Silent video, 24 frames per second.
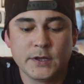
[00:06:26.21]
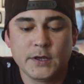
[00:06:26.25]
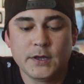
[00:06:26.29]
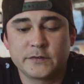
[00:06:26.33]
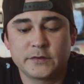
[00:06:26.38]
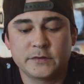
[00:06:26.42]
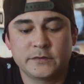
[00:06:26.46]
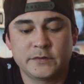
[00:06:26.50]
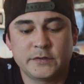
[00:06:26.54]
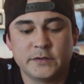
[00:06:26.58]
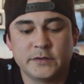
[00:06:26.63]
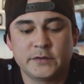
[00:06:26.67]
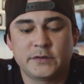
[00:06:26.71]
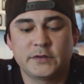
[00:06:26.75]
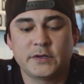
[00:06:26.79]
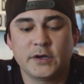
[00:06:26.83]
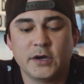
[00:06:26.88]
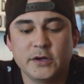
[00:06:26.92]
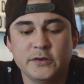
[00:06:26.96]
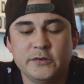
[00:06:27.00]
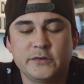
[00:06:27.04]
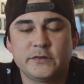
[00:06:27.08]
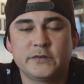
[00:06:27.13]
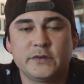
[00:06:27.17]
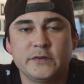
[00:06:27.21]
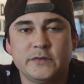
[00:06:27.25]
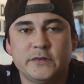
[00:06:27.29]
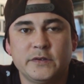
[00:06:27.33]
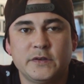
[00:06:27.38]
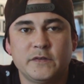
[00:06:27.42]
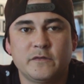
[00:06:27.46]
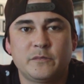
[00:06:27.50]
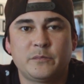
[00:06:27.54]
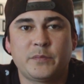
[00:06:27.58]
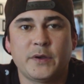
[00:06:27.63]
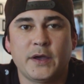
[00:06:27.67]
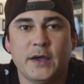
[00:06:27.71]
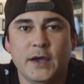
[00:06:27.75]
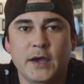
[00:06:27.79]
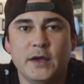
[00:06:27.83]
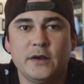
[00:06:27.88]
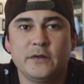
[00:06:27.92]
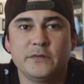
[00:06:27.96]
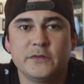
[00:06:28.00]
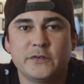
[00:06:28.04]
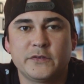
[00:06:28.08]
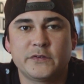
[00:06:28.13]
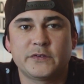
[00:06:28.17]
the touch-sensitive
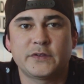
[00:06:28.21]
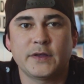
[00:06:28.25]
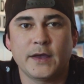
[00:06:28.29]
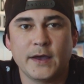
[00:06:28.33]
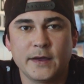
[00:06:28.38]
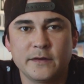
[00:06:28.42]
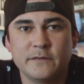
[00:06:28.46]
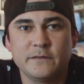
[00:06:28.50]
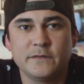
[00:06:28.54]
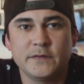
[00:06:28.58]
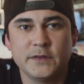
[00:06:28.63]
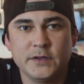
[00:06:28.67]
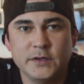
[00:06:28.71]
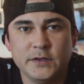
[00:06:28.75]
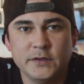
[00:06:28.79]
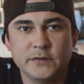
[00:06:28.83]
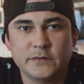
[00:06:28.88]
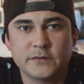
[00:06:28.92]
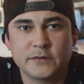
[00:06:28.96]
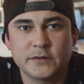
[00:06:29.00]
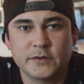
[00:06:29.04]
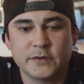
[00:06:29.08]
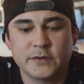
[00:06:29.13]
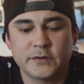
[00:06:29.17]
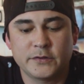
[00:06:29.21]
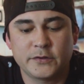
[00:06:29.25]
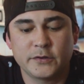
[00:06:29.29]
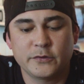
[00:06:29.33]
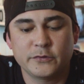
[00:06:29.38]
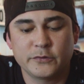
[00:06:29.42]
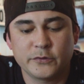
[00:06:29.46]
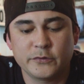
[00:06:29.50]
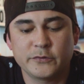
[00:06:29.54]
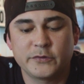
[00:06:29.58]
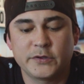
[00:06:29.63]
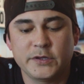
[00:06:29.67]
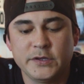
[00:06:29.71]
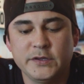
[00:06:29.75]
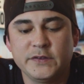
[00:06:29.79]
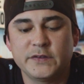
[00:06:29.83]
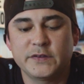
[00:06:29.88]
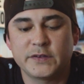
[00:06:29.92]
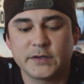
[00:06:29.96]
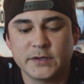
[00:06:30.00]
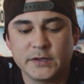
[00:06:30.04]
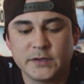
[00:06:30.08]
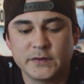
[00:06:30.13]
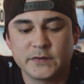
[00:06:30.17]
pad on the side of these, the Tozo
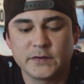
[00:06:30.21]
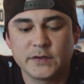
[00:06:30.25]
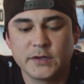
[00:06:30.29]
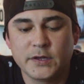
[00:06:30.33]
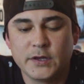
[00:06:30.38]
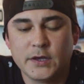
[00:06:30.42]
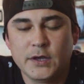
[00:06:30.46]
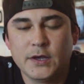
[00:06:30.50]
T6,